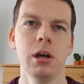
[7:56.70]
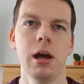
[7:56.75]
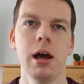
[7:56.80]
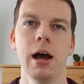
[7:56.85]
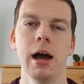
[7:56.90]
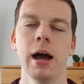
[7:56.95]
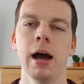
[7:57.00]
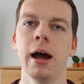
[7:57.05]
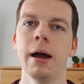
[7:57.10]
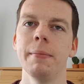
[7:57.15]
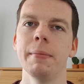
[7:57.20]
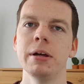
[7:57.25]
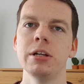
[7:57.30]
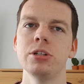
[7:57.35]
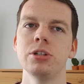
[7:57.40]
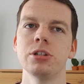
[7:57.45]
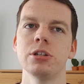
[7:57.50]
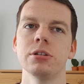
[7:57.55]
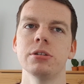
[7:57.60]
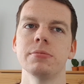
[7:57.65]
I
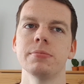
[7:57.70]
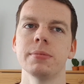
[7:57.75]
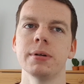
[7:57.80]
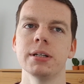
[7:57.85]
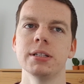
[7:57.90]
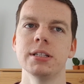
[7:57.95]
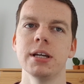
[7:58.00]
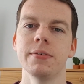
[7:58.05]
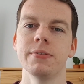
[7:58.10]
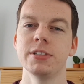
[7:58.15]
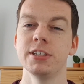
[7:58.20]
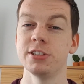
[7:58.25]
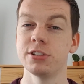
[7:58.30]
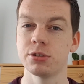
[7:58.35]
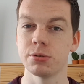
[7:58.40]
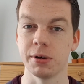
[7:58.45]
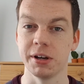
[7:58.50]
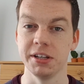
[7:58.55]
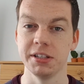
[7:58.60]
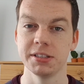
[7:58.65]
mentioned my services
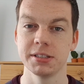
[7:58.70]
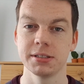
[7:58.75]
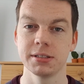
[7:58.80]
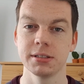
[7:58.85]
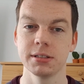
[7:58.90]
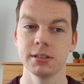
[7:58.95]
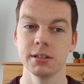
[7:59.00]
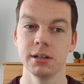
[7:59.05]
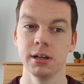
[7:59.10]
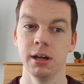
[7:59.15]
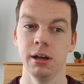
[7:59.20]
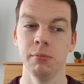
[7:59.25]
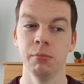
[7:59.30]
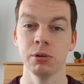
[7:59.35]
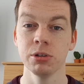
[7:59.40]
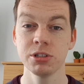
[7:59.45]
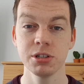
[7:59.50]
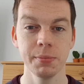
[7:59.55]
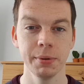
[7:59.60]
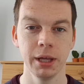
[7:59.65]
twice.
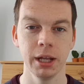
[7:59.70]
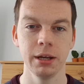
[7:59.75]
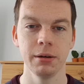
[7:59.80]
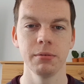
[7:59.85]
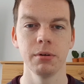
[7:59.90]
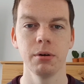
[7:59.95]
Once at the beginning,